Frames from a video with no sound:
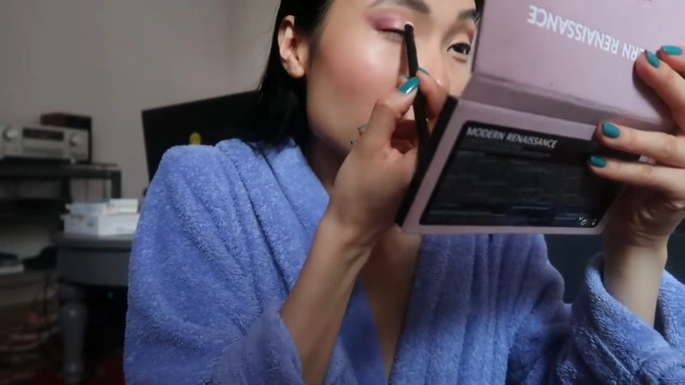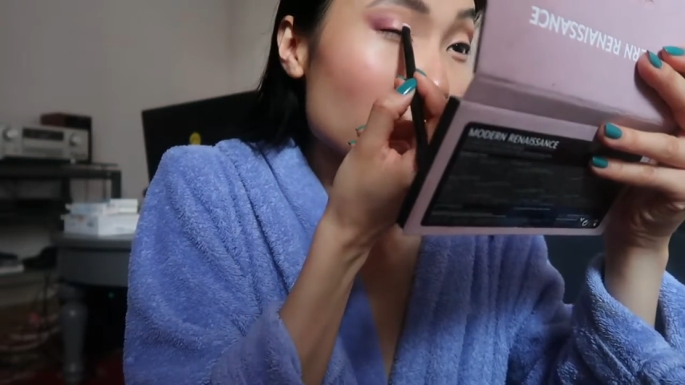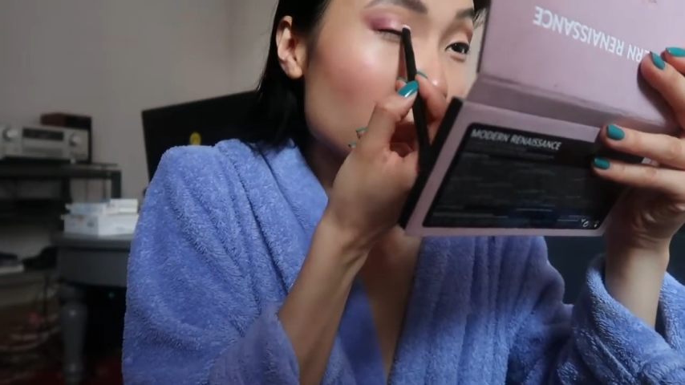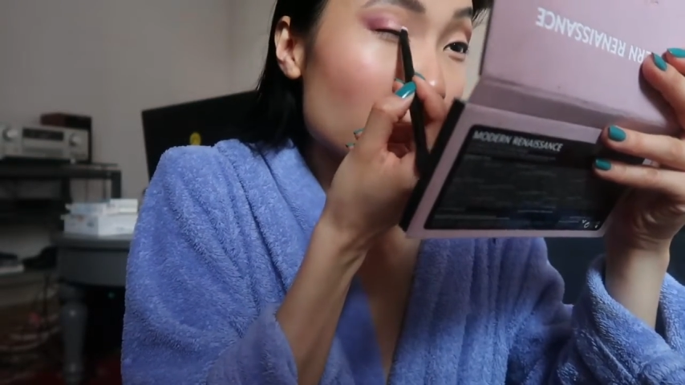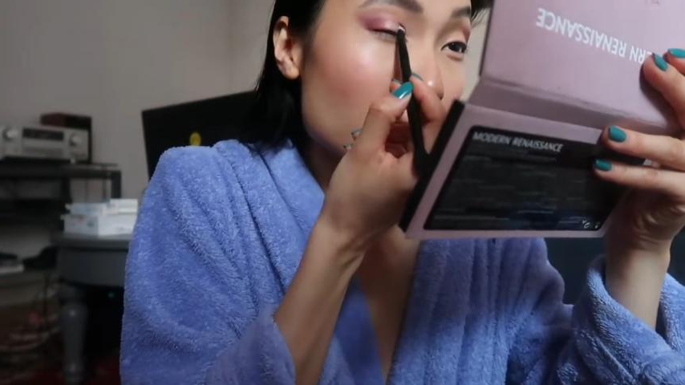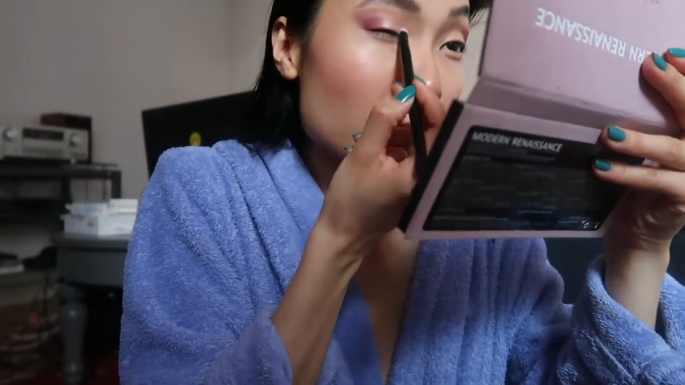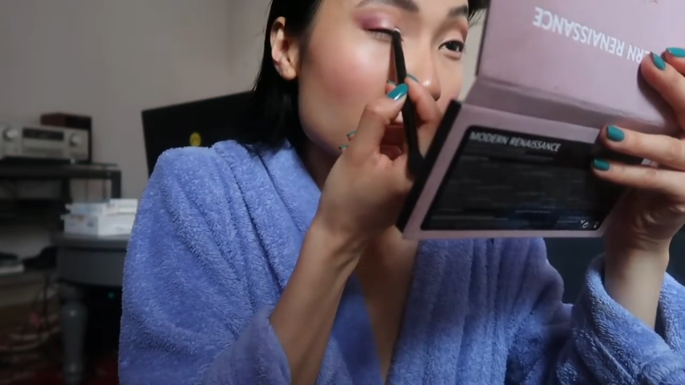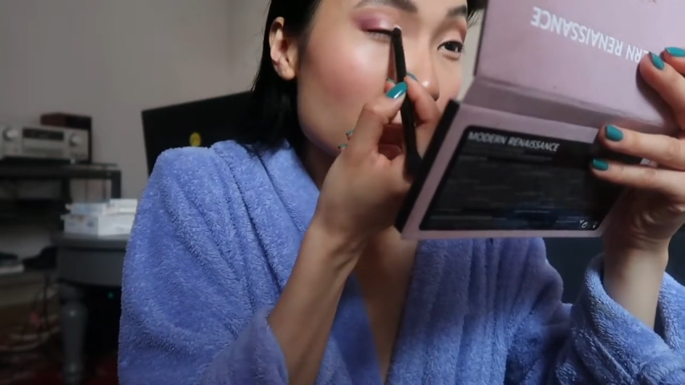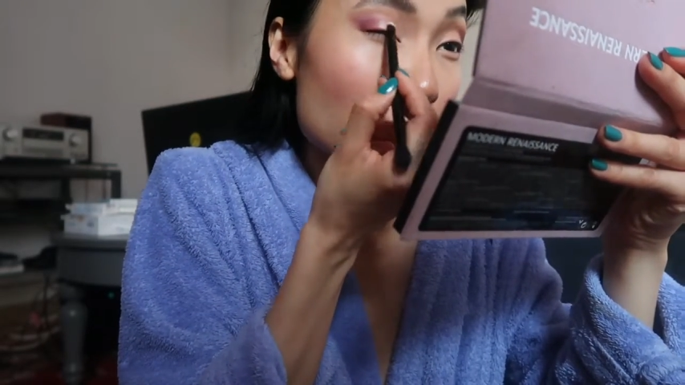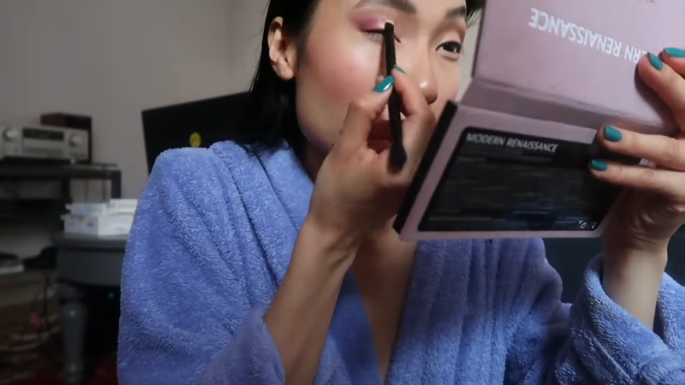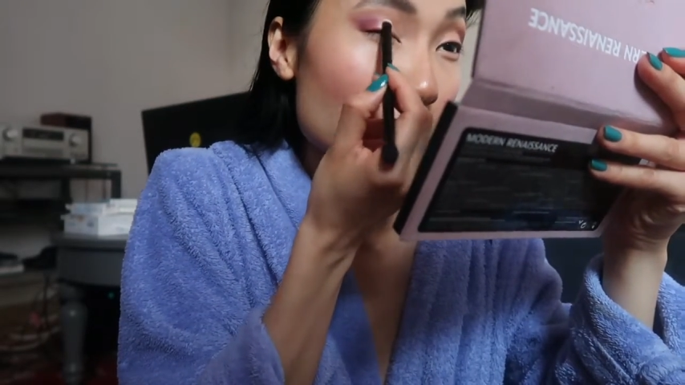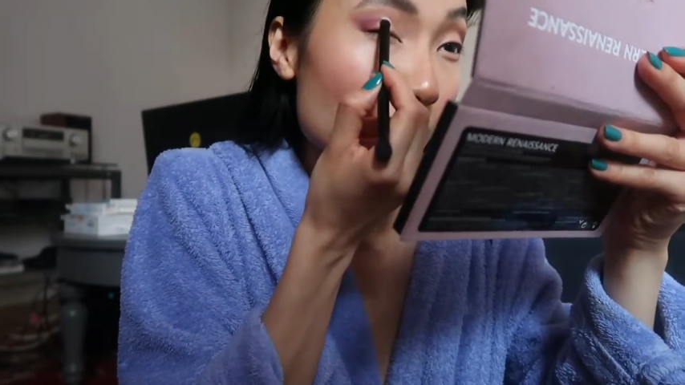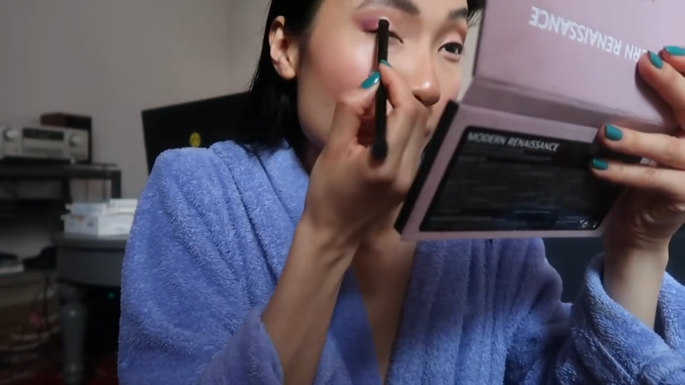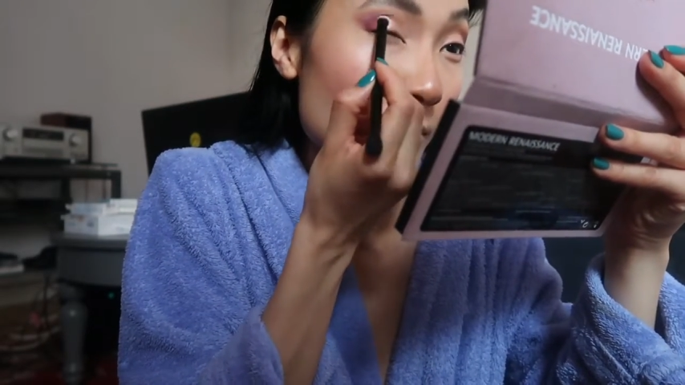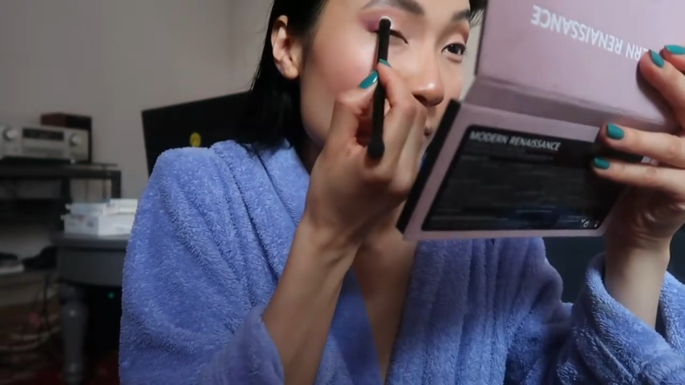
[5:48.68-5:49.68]

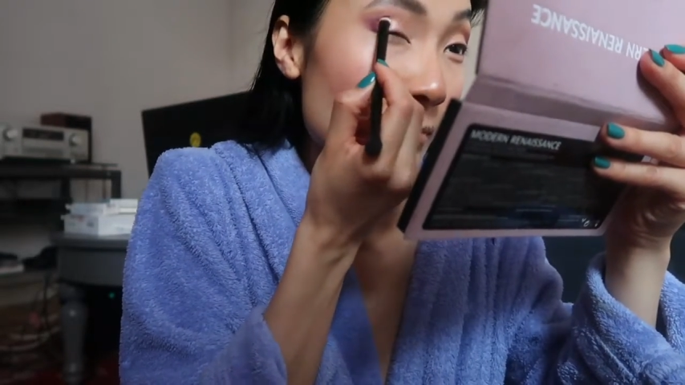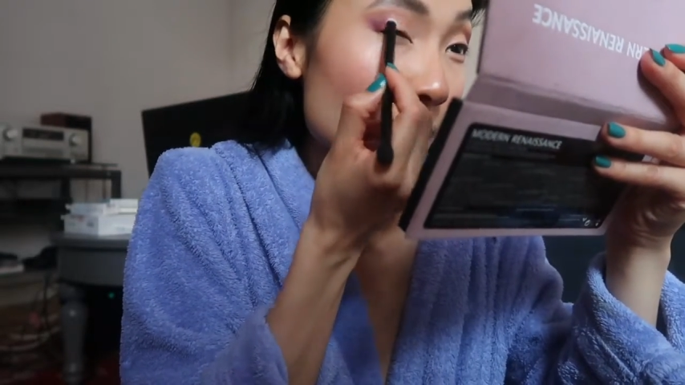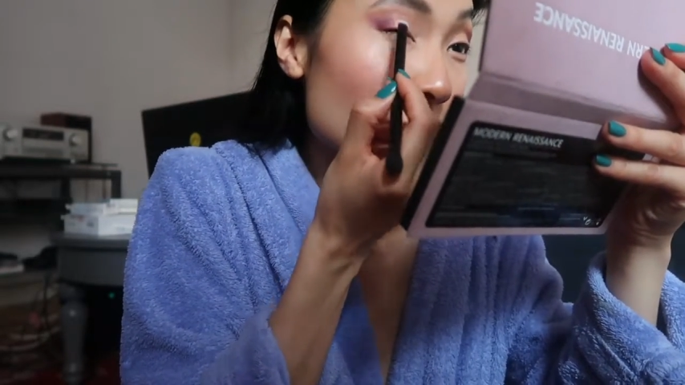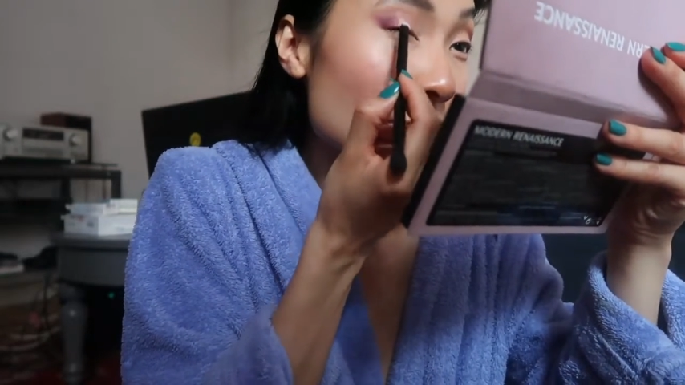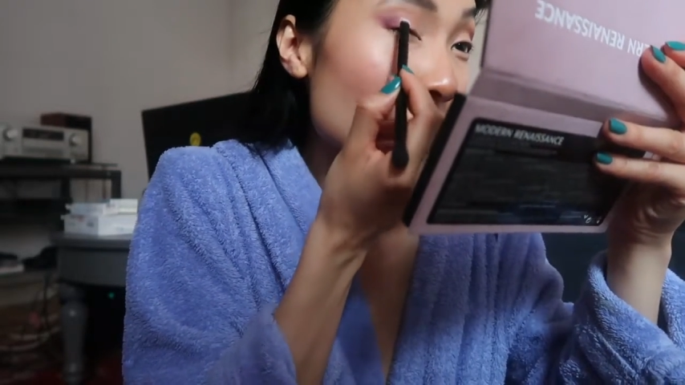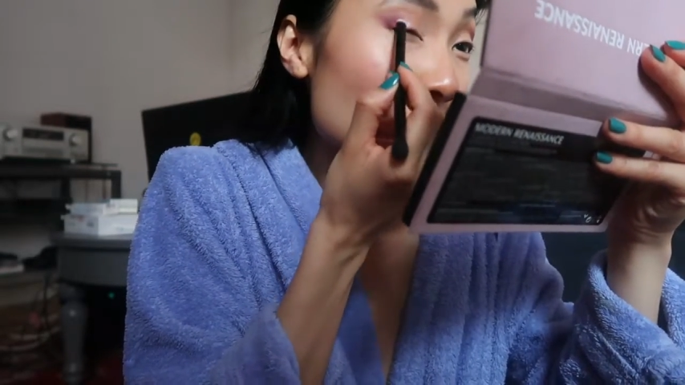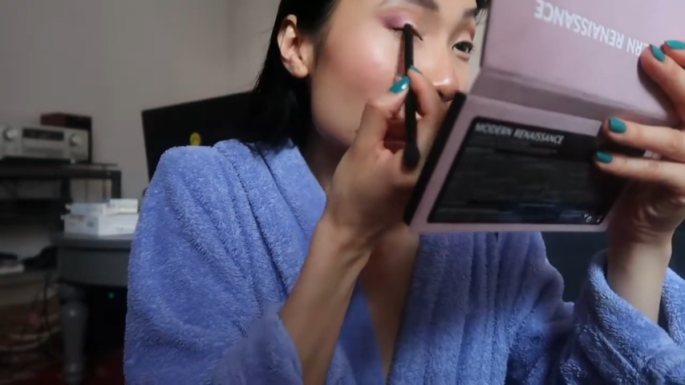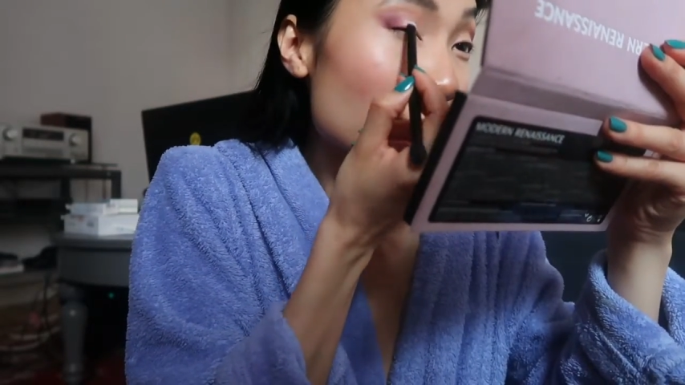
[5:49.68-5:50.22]
champagne-y color.